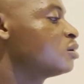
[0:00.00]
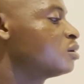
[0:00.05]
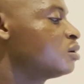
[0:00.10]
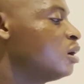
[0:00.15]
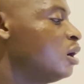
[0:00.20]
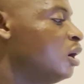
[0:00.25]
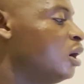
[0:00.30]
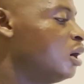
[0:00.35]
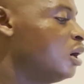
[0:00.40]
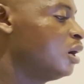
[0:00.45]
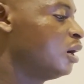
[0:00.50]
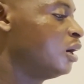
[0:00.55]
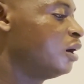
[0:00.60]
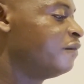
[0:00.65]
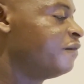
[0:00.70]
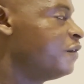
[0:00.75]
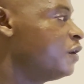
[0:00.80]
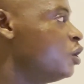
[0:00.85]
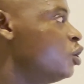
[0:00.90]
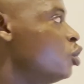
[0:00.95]

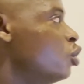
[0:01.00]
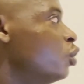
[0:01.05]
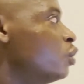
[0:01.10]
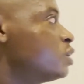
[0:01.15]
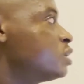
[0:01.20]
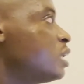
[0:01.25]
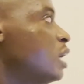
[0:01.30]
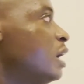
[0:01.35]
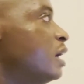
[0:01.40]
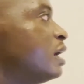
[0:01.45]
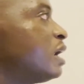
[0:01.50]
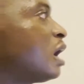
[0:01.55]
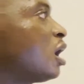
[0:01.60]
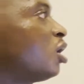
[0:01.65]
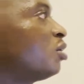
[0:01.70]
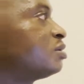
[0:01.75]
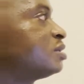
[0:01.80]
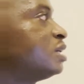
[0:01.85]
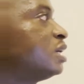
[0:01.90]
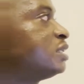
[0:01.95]
videos under
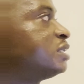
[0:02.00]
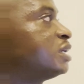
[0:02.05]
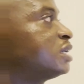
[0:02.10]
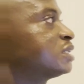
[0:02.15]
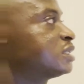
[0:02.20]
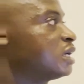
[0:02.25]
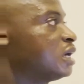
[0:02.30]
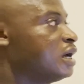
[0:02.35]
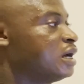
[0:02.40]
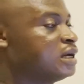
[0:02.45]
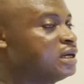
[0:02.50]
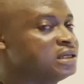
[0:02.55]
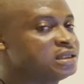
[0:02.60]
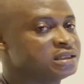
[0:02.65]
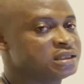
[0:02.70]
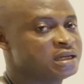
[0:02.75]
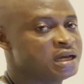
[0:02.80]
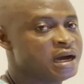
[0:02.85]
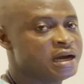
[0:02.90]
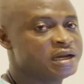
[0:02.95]
Obstetrics and
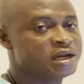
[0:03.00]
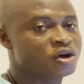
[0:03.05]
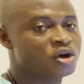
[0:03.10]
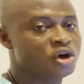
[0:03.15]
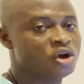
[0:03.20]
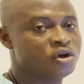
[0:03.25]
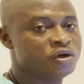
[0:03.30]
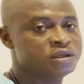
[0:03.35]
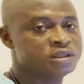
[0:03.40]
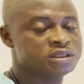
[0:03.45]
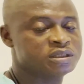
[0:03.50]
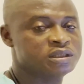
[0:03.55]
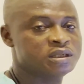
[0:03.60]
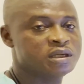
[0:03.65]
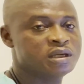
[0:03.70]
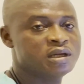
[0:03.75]
Gynaecology.